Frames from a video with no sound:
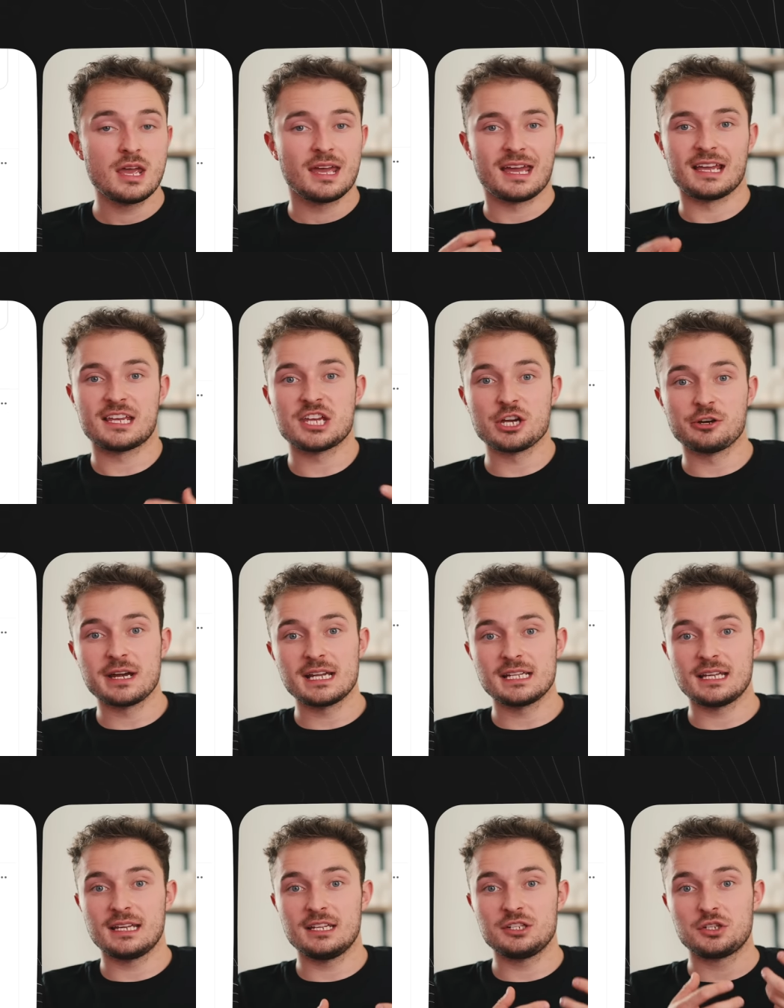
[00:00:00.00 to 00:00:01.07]
and curate
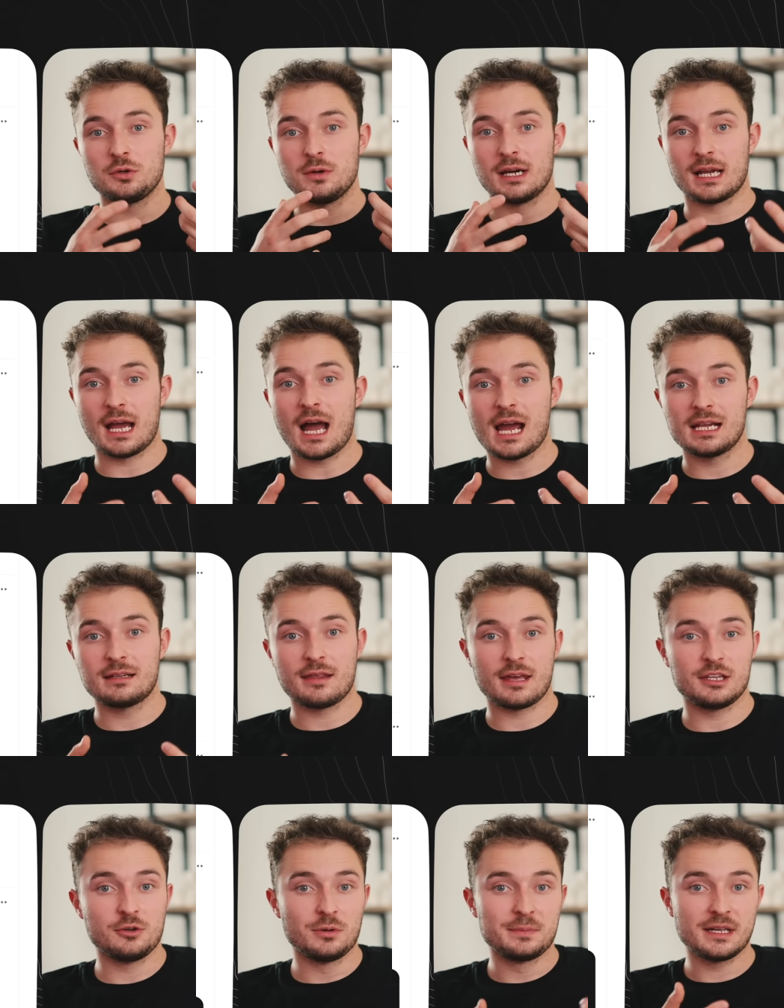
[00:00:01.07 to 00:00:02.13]
it into a guide that
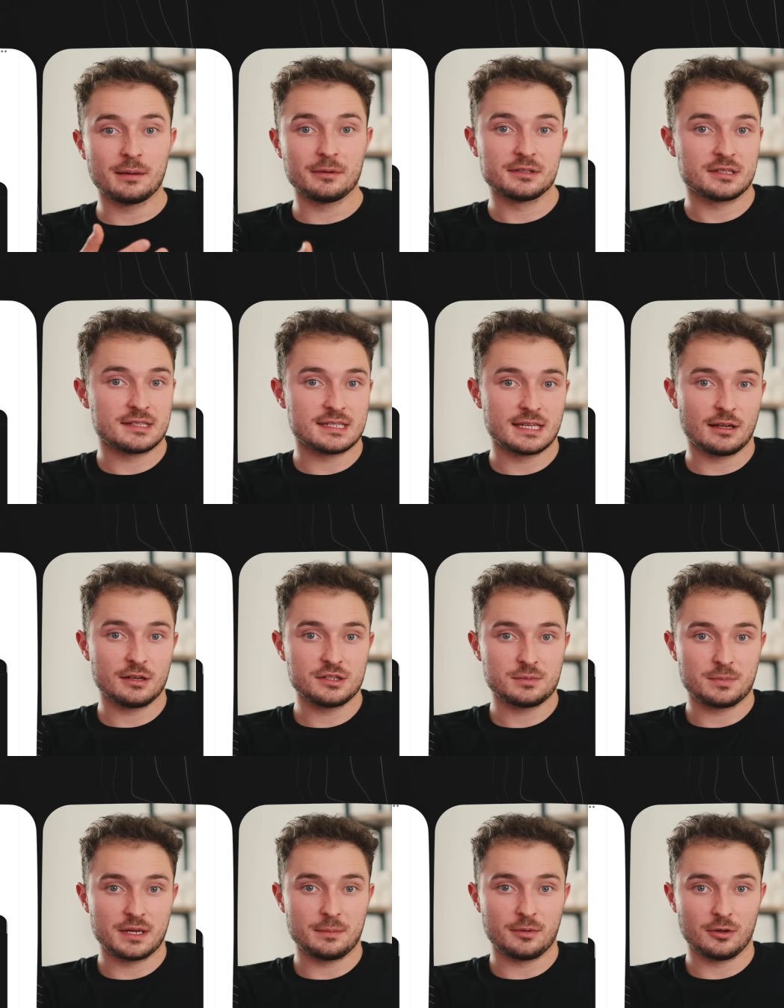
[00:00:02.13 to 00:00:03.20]
you would be able to sell to
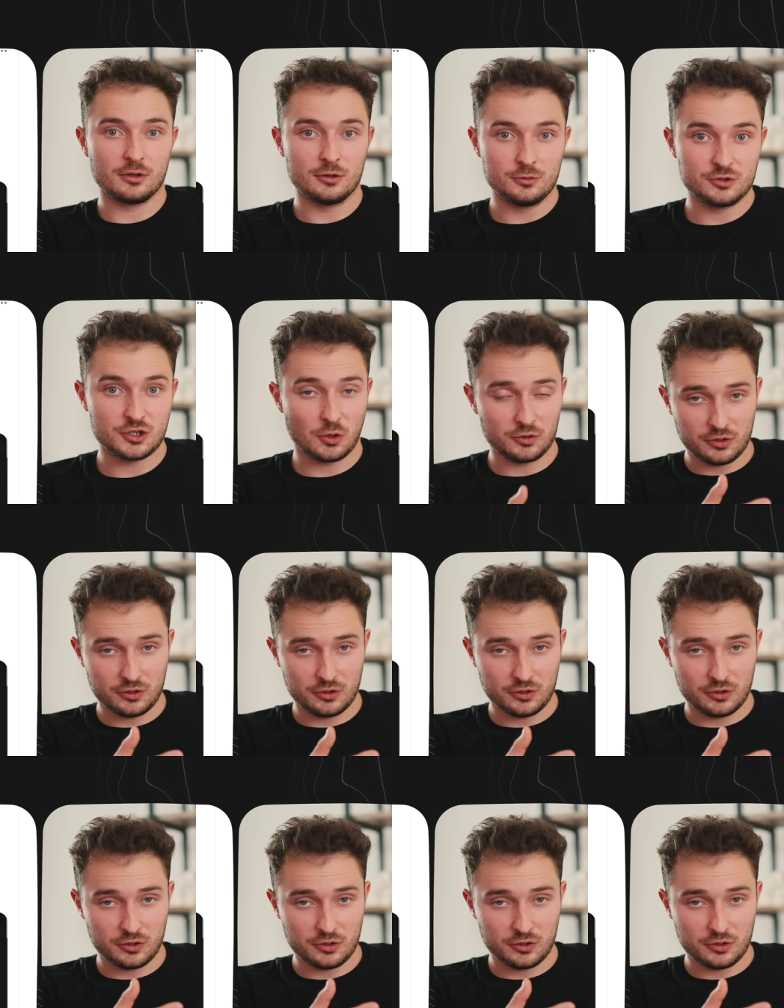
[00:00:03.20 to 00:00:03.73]
people who don't